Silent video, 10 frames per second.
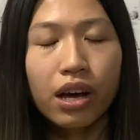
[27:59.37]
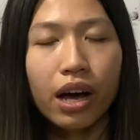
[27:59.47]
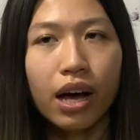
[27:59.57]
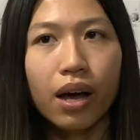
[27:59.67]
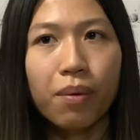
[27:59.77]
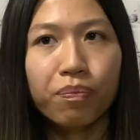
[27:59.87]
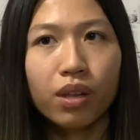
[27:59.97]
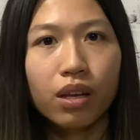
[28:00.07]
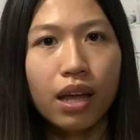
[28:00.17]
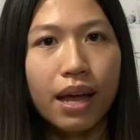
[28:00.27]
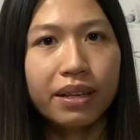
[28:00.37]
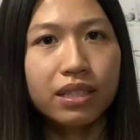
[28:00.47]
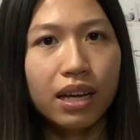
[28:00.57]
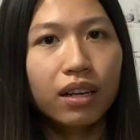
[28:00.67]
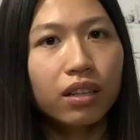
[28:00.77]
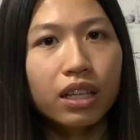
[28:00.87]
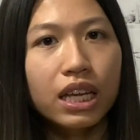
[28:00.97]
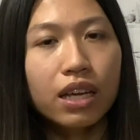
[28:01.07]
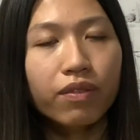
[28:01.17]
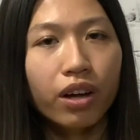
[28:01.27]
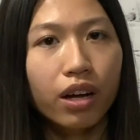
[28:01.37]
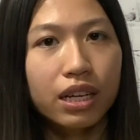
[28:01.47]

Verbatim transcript: Um, it did leave a